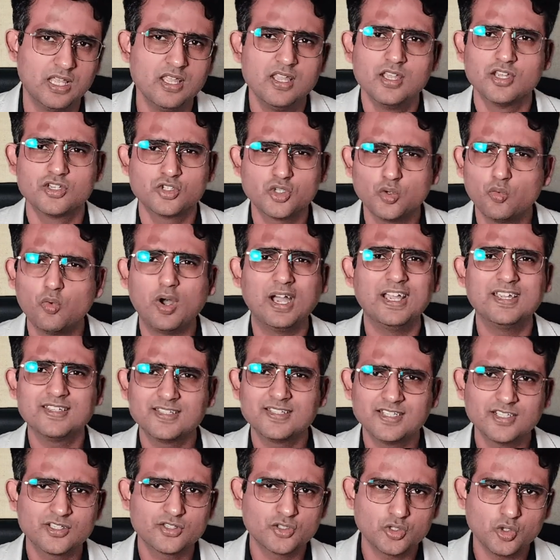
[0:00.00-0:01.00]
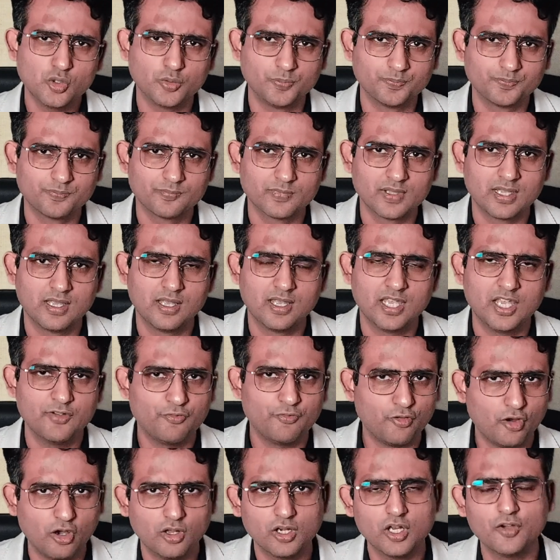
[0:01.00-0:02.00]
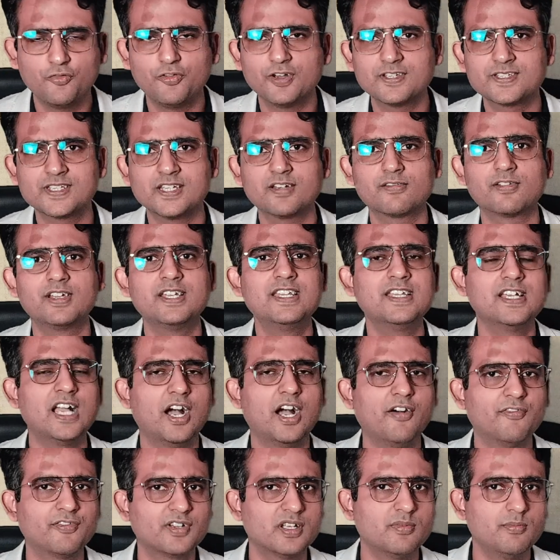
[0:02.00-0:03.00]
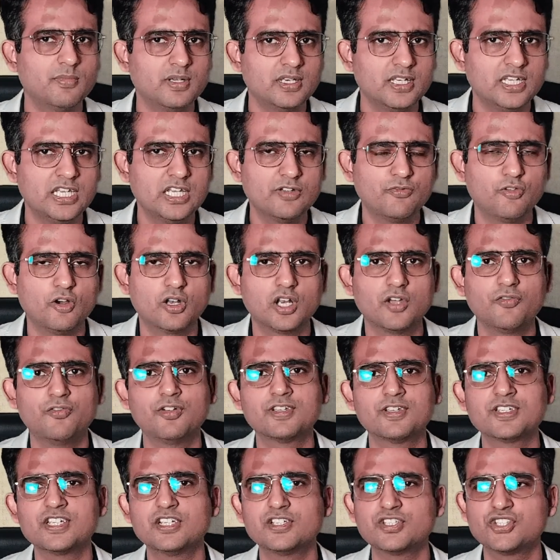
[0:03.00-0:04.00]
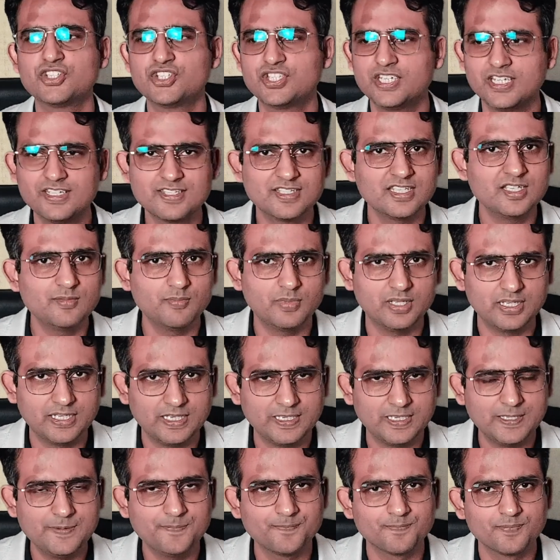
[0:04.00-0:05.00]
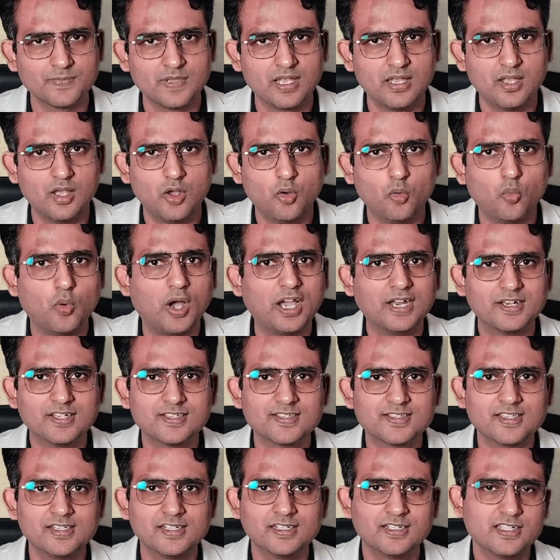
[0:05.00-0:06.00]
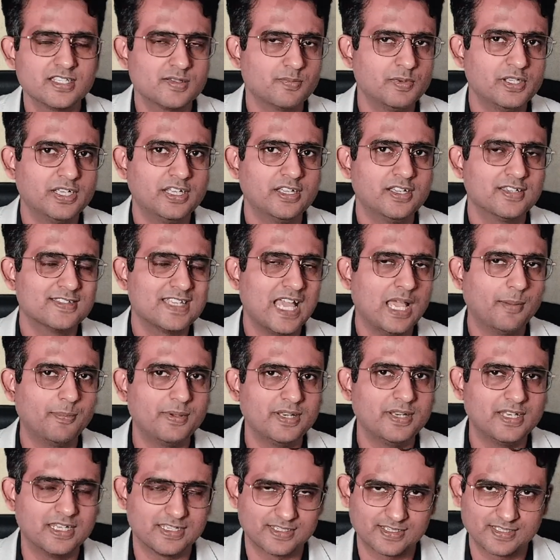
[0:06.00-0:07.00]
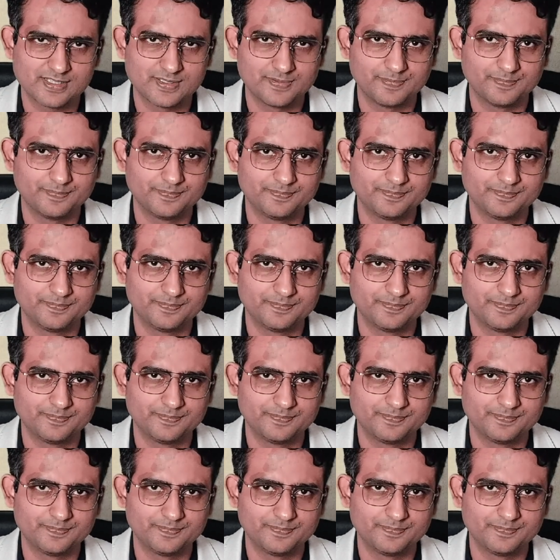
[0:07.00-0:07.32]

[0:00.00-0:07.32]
So why is it so? If all of us are running after money, if all of us are chasing money, why doesn't it is bringing us happiness?